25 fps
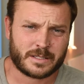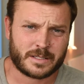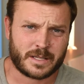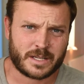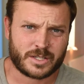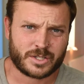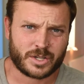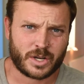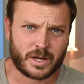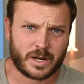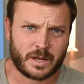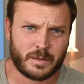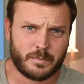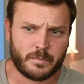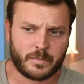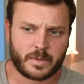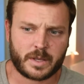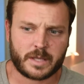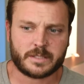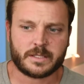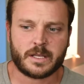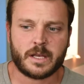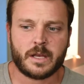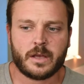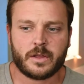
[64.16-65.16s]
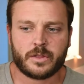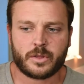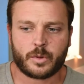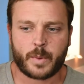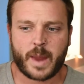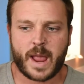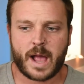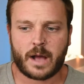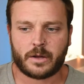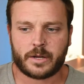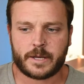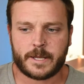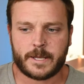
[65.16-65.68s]
to snitch on him, because the
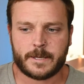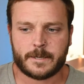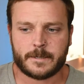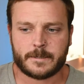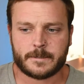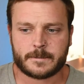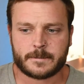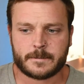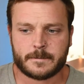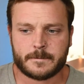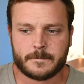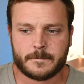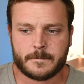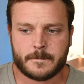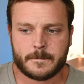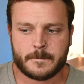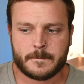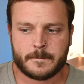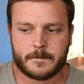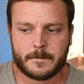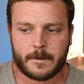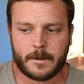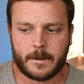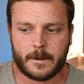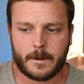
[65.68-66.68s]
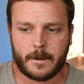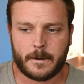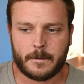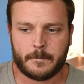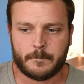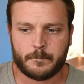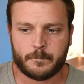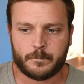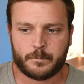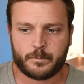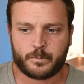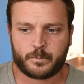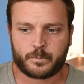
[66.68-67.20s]
reality is
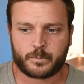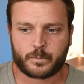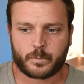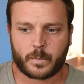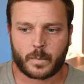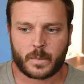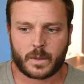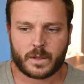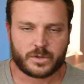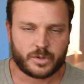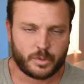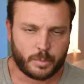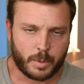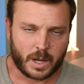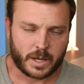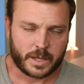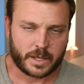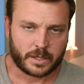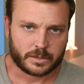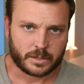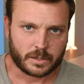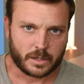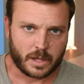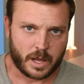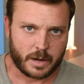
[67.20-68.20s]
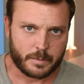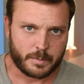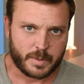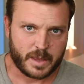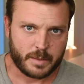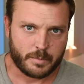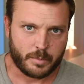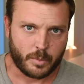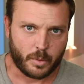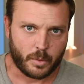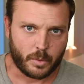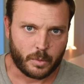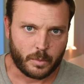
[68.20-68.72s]
Tupac killed a lot of
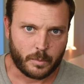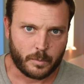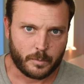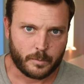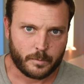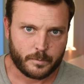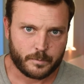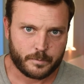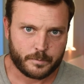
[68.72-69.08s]
people,